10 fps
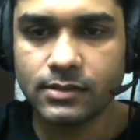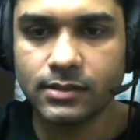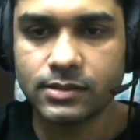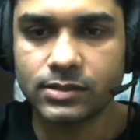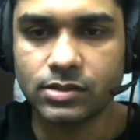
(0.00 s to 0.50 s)

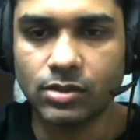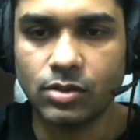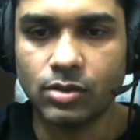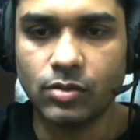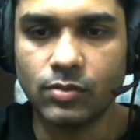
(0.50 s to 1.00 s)

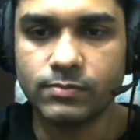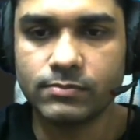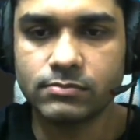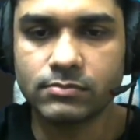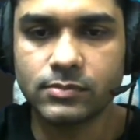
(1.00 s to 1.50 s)
So
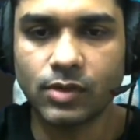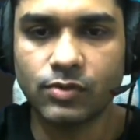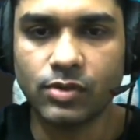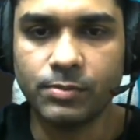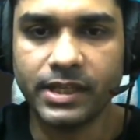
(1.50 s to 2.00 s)

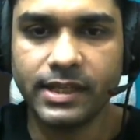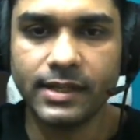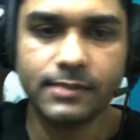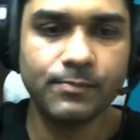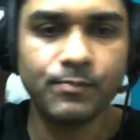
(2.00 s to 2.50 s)
from
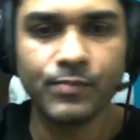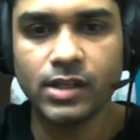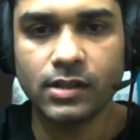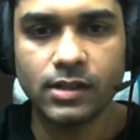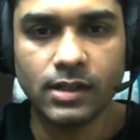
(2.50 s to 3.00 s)
here
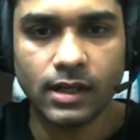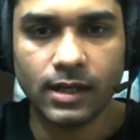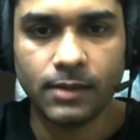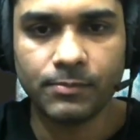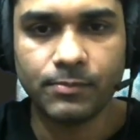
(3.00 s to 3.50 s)

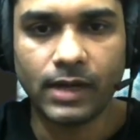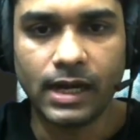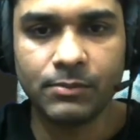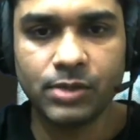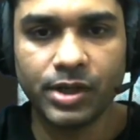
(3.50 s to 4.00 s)

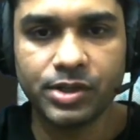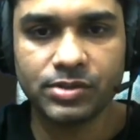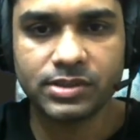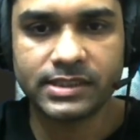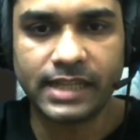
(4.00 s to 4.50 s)
I'm going to
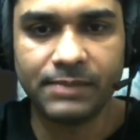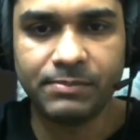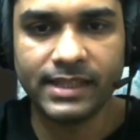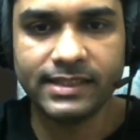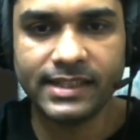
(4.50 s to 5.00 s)
type
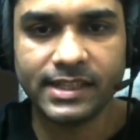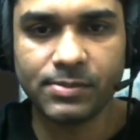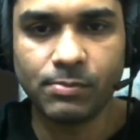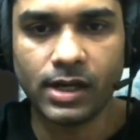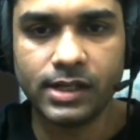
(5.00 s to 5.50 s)
in
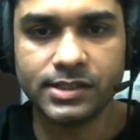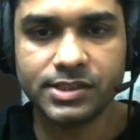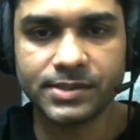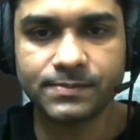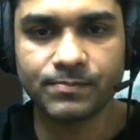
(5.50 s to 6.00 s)
git
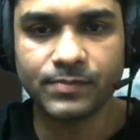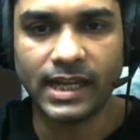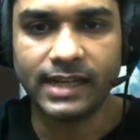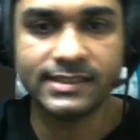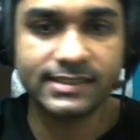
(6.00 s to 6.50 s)
merge,
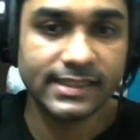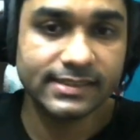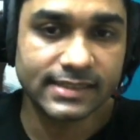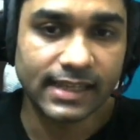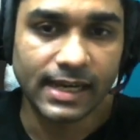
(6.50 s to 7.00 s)
and
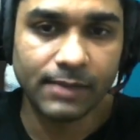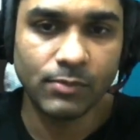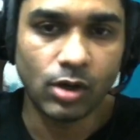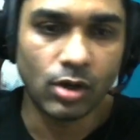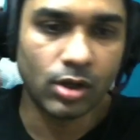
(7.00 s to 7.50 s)
since I'm
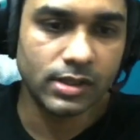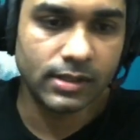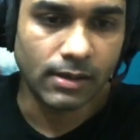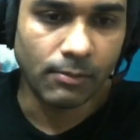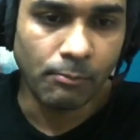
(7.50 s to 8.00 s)
on
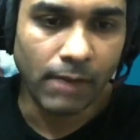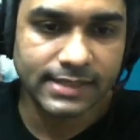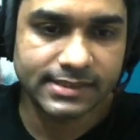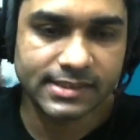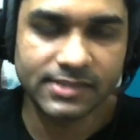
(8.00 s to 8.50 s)

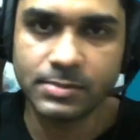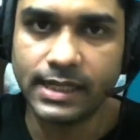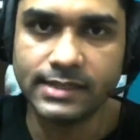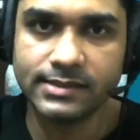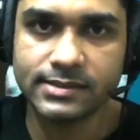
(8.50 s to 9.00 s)
master
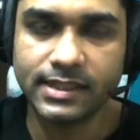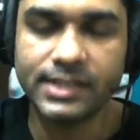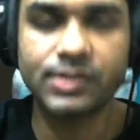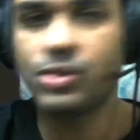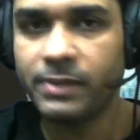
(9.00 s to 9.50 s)
branch,
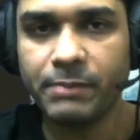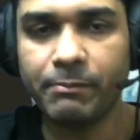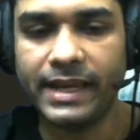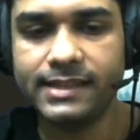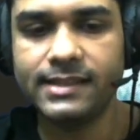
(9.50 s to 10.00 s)
it could be
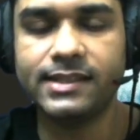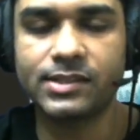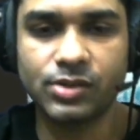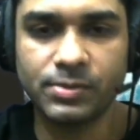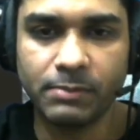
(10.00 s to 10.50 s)
main, it
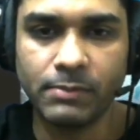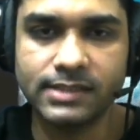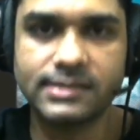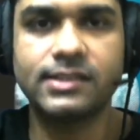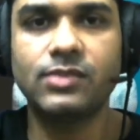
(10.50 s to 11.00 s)
could be
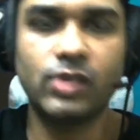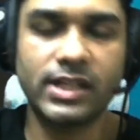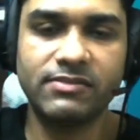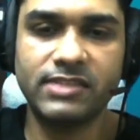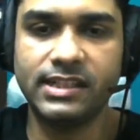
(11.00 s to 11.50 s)
master,
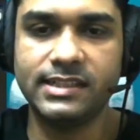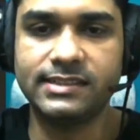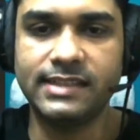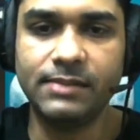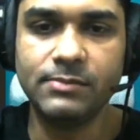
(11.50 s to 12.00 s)
whatever
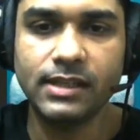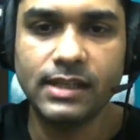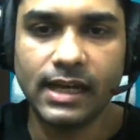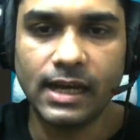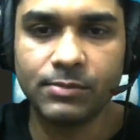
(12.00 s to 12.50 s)
its name,
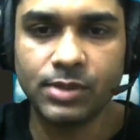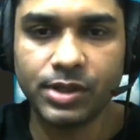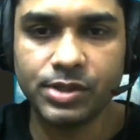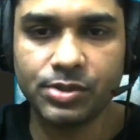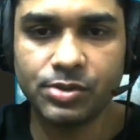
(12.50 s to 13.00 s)
I'm
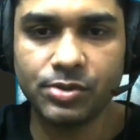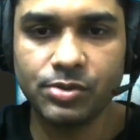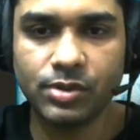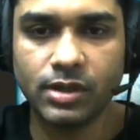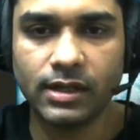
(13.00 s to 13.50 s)
going
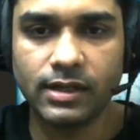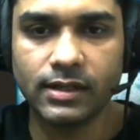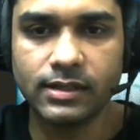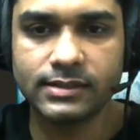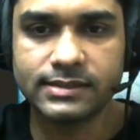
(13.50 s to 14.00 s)
to
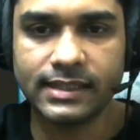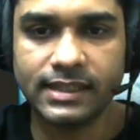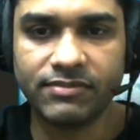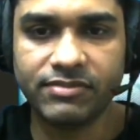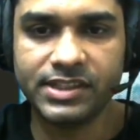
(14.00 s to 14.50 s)

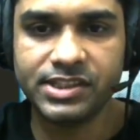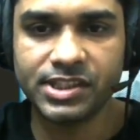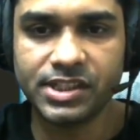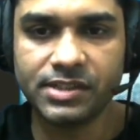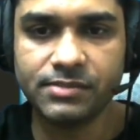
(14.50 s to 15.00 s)
see
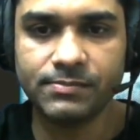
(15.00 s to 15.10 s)
feature